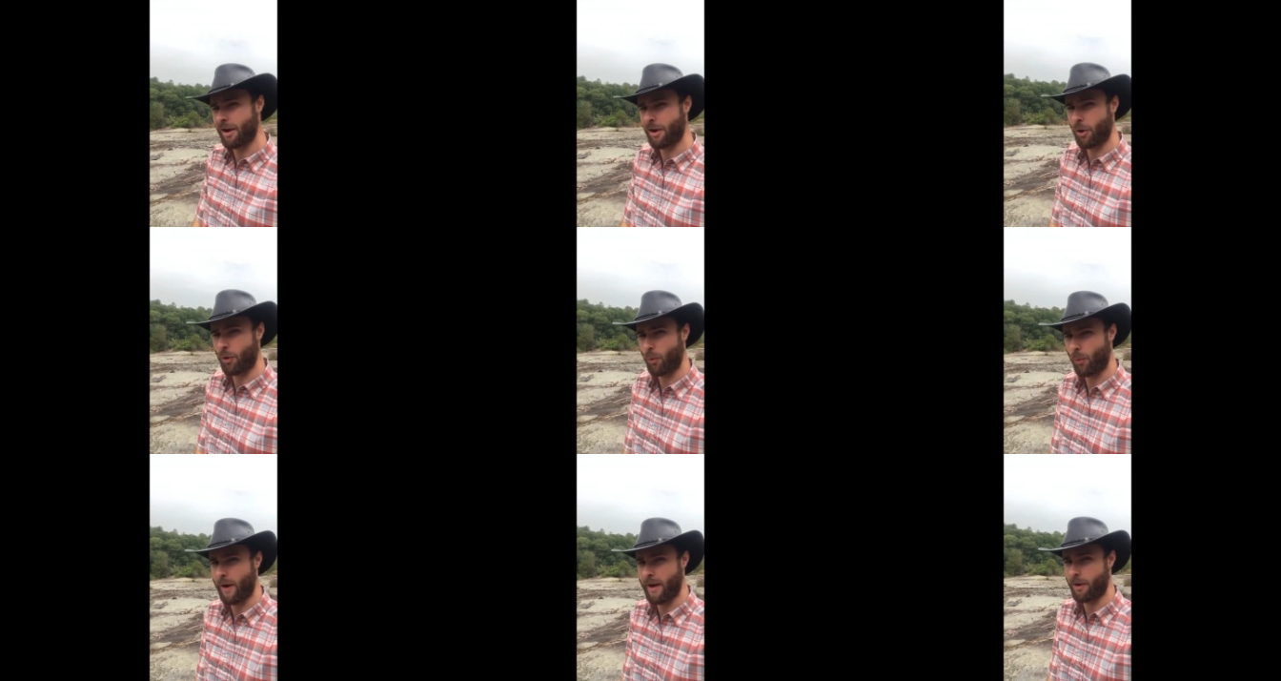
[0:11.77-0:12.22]
a
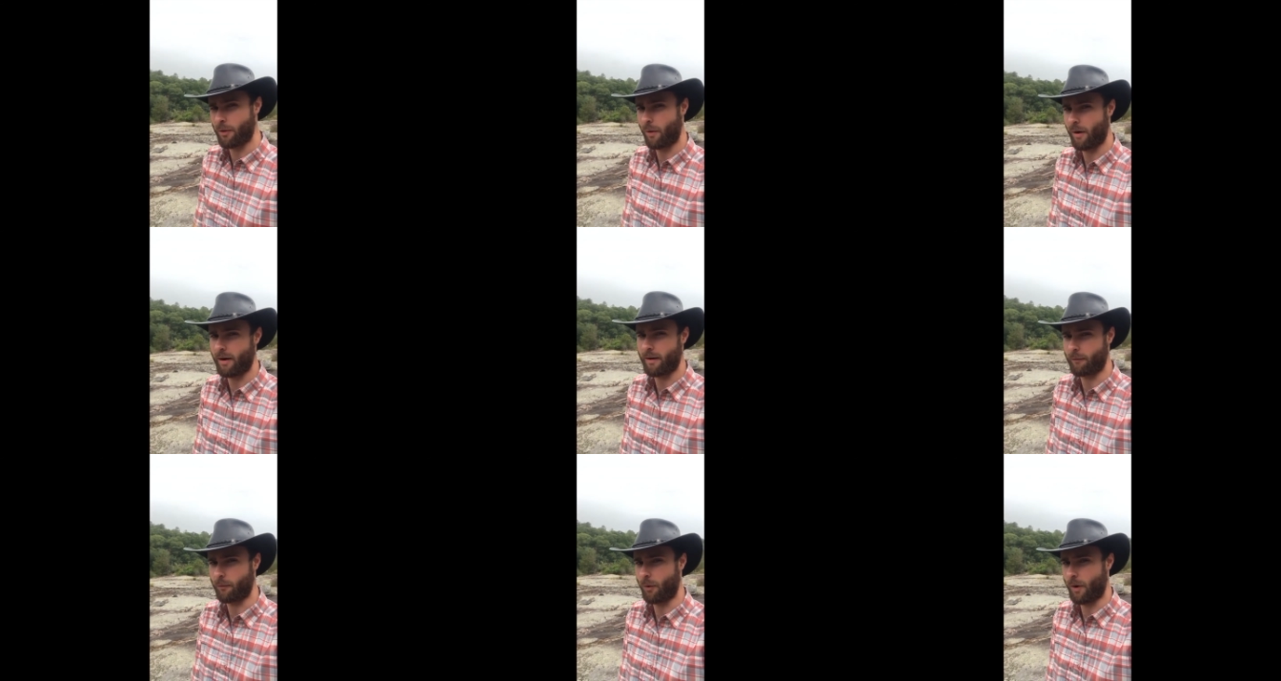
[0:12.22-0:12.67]
great
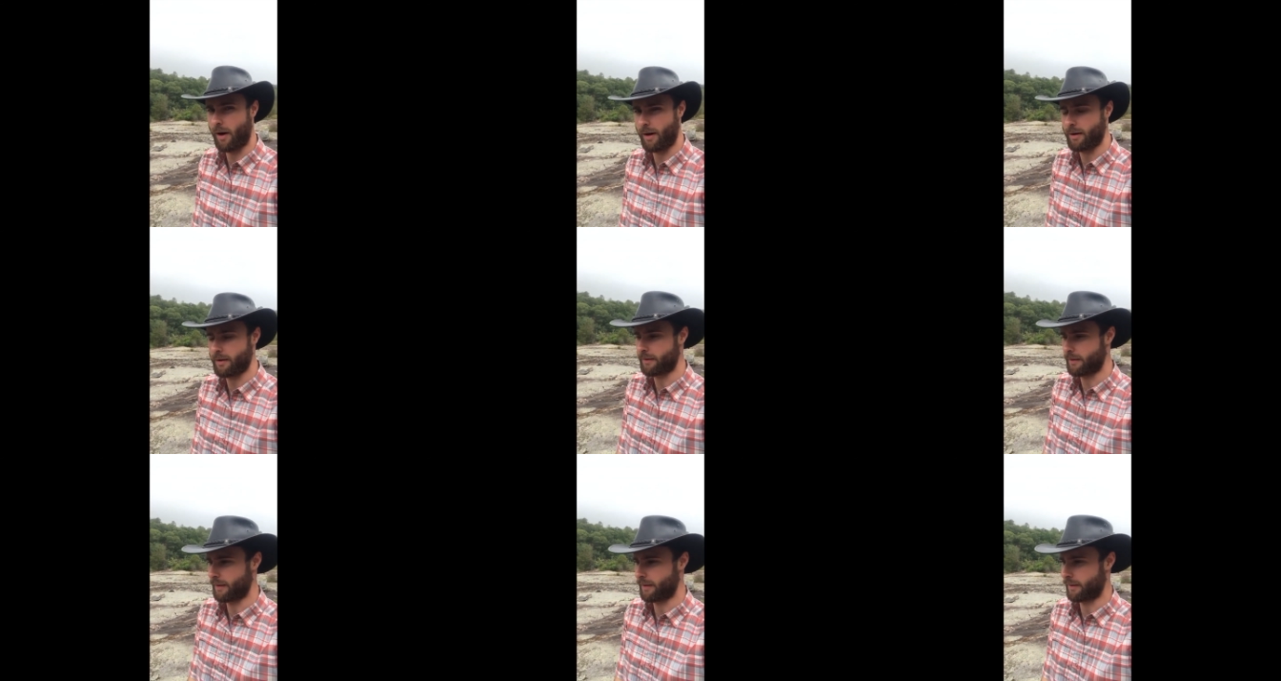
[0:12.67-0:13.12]
grade of
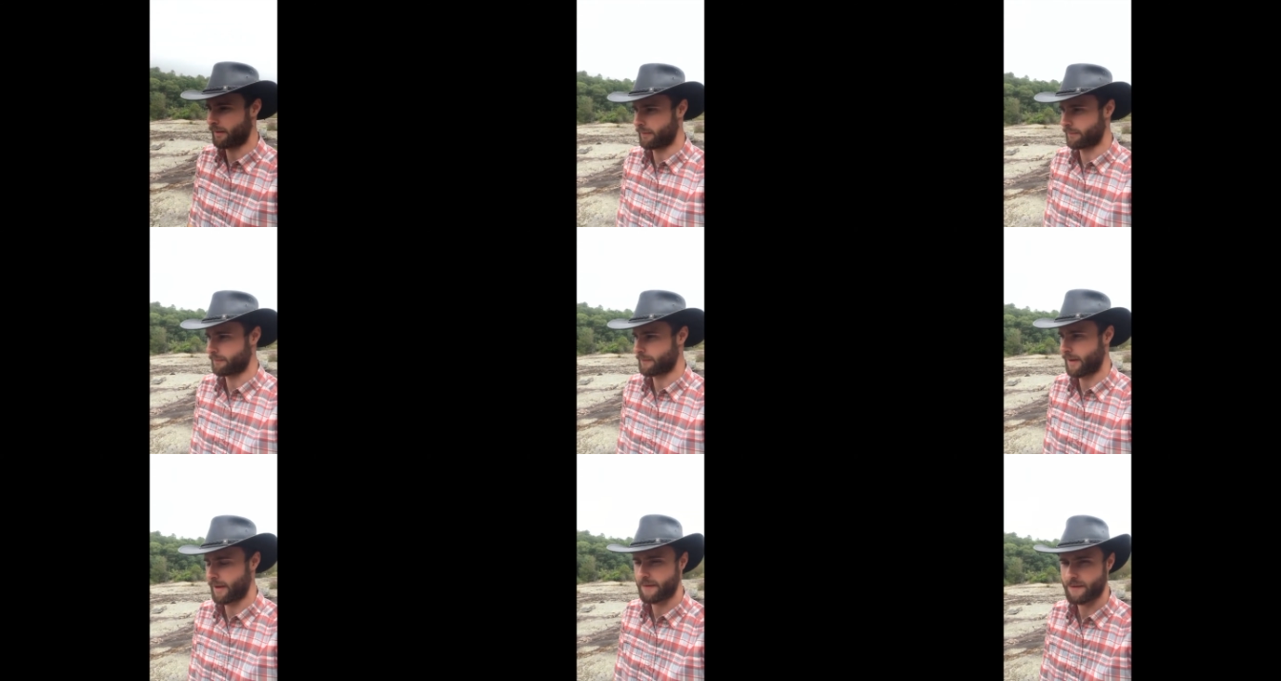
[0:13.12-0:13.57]
granite,
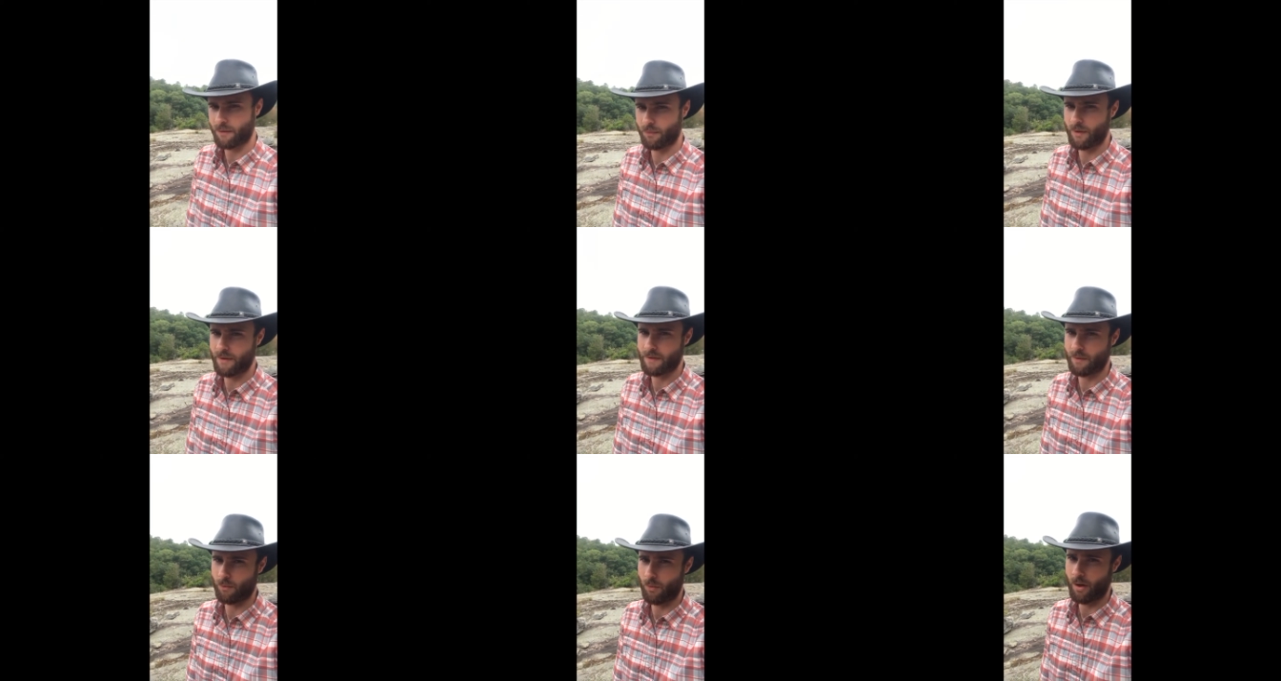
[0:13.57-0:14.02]
and hence the
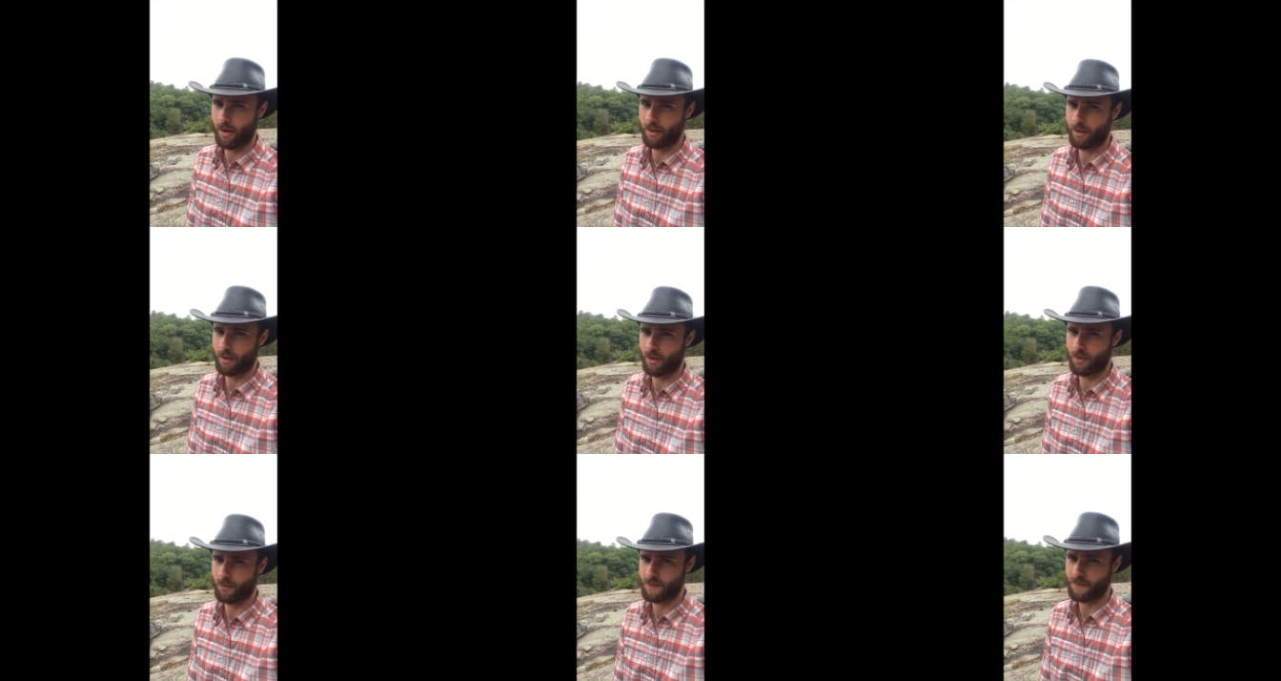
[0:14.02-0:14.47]
reason why
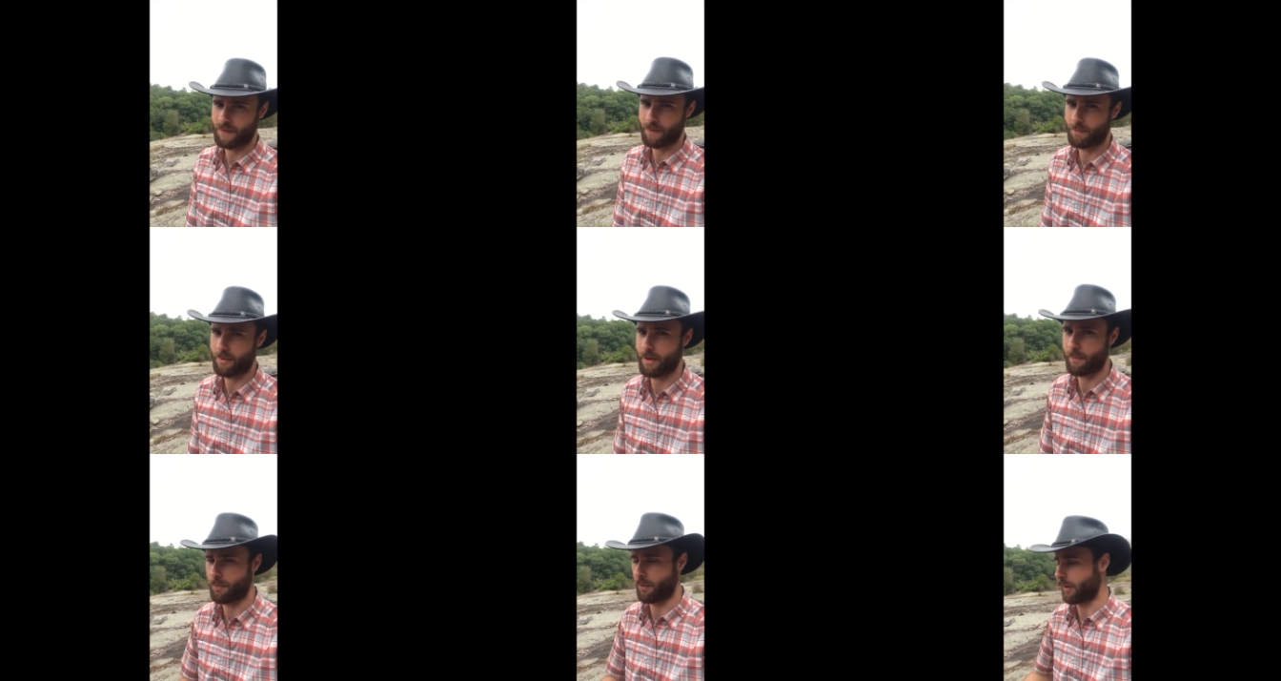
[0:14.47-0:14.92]
you don't see
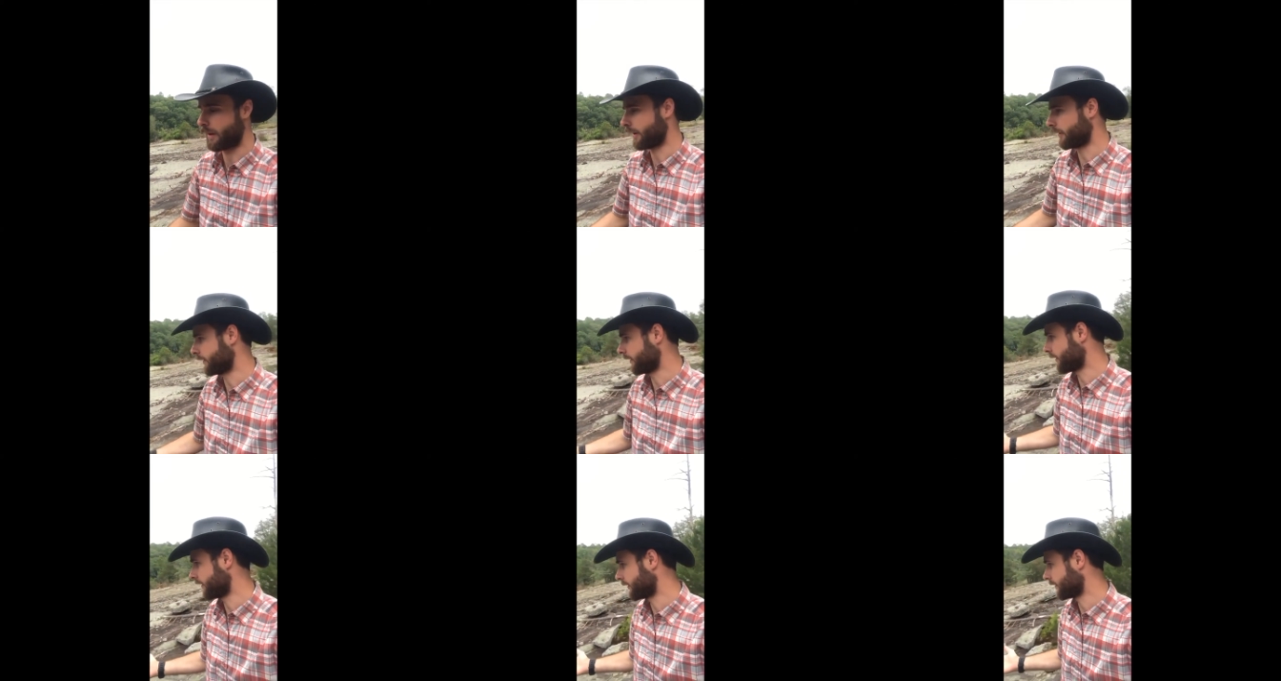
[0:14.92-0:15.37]
people out
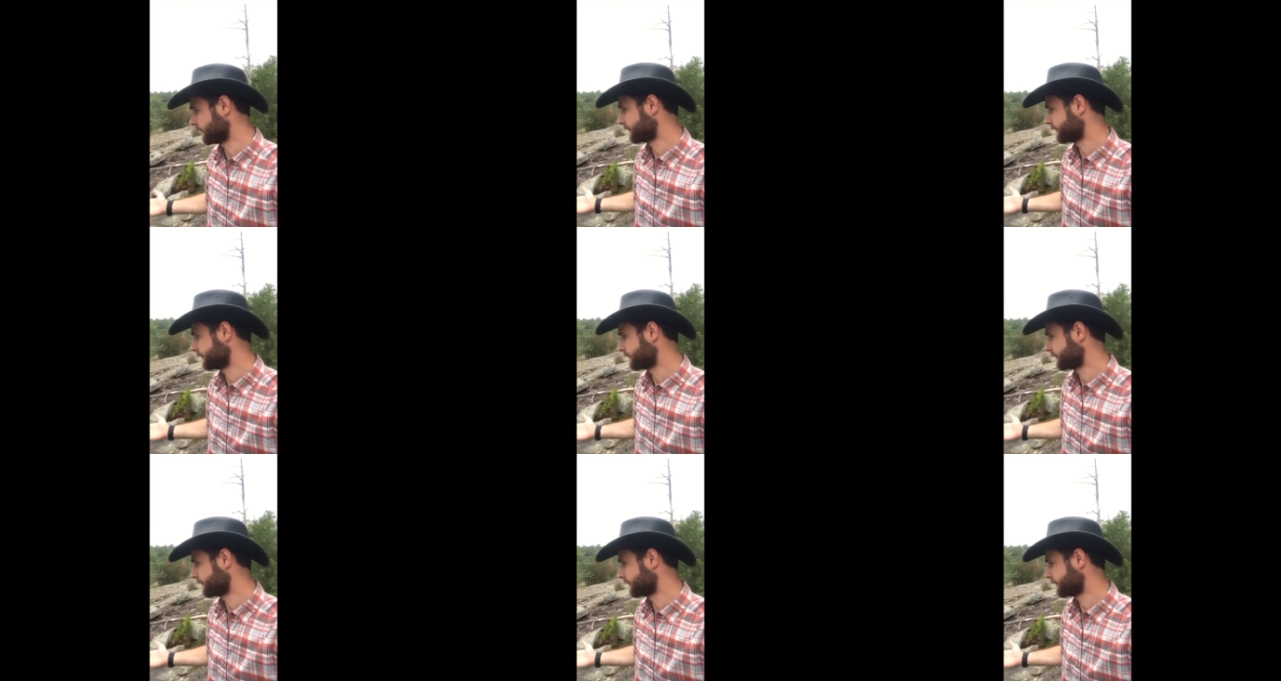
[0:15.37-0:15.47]
here